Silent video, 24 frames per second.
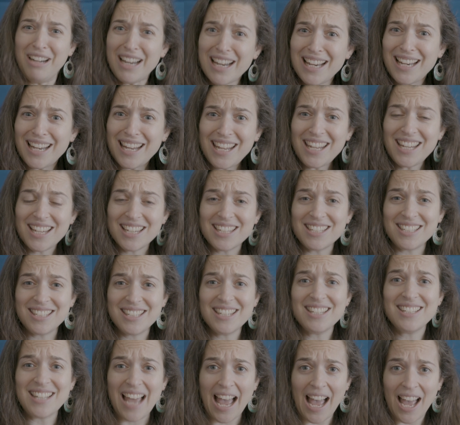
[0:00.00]
really? Is
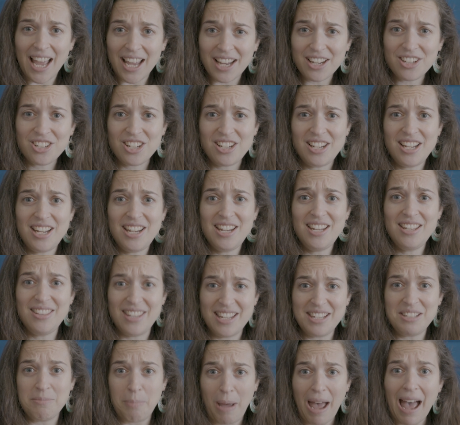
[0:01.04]
this actually
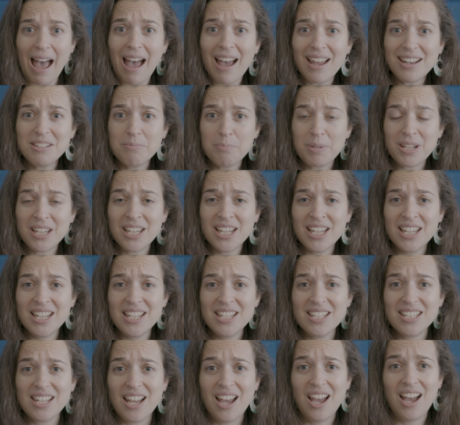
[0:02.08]
this bad?
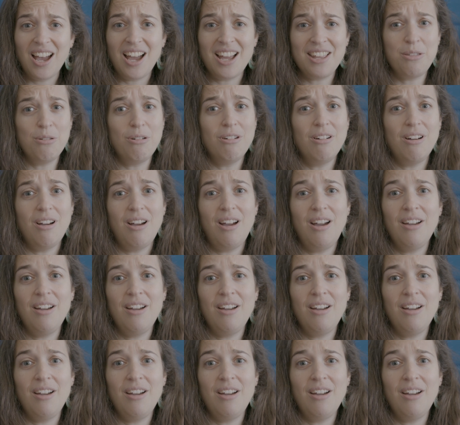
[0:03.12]
Because I thought,